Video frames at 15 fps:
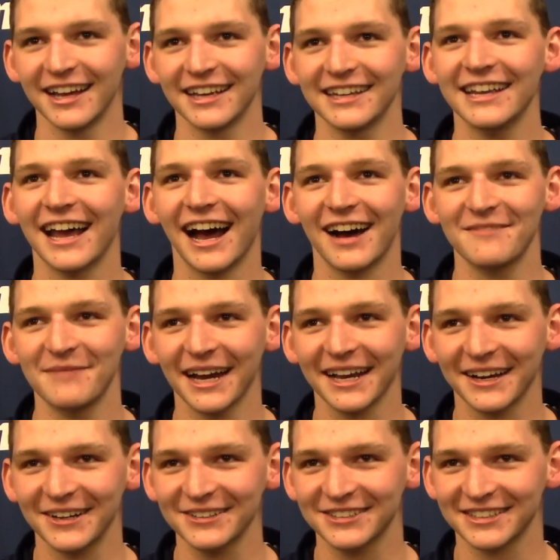Yeah, my
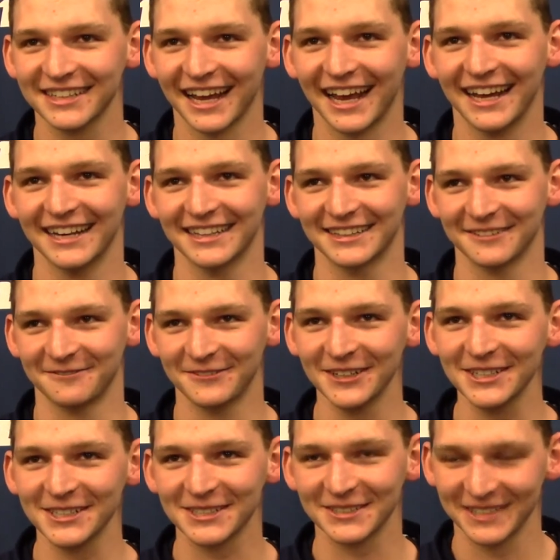coach said the
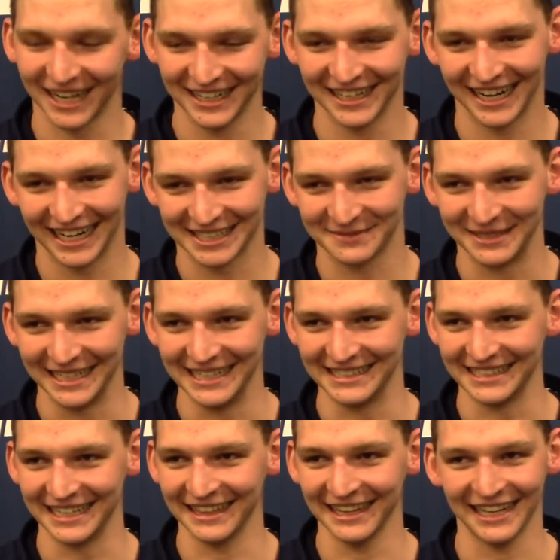first 300 has to be
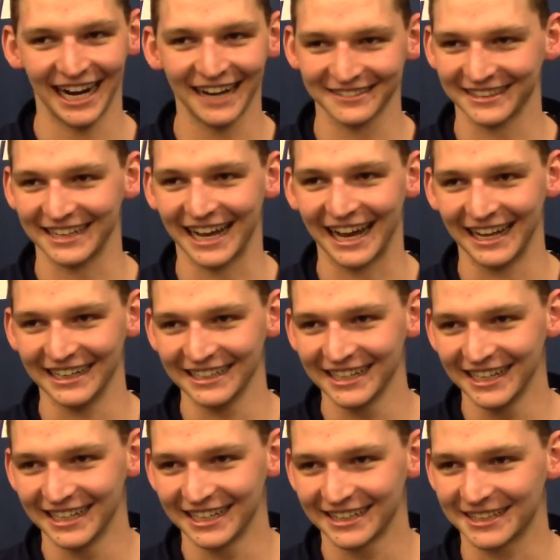easy, and then after that,
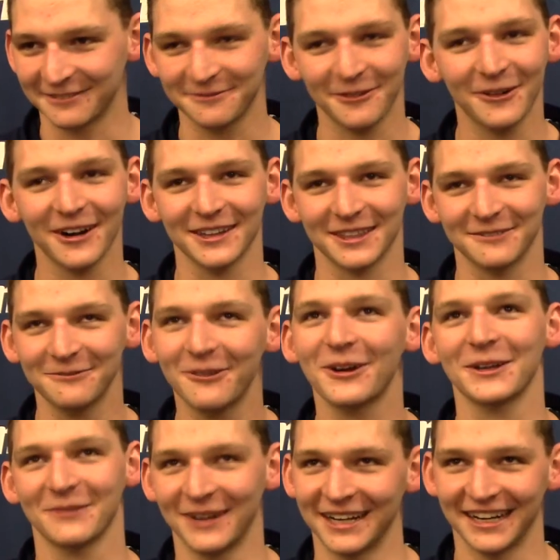the
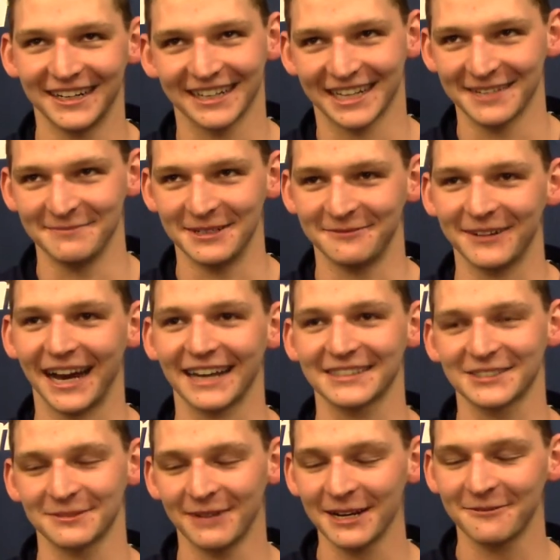fourth 100 can be
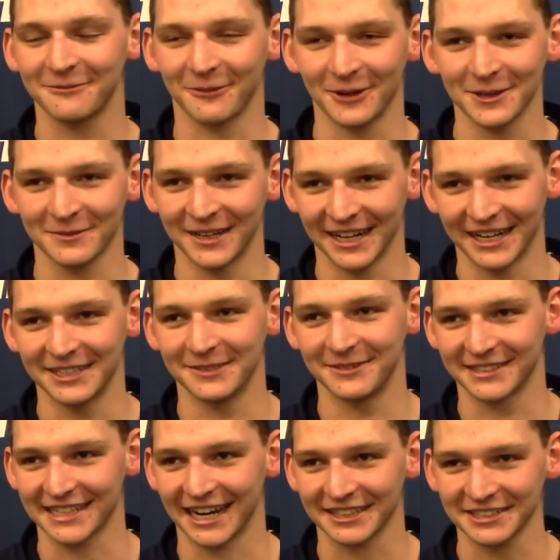fast. So my fourth 100
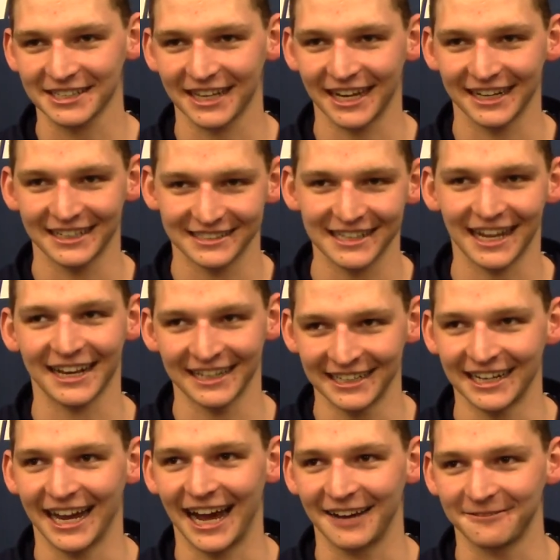was actually like a second
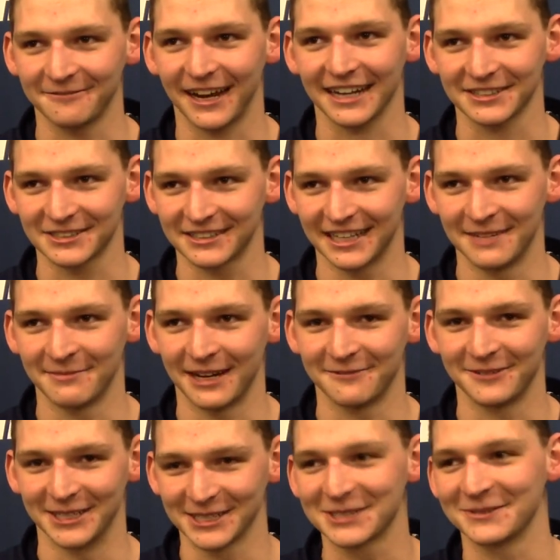and a half faster than my first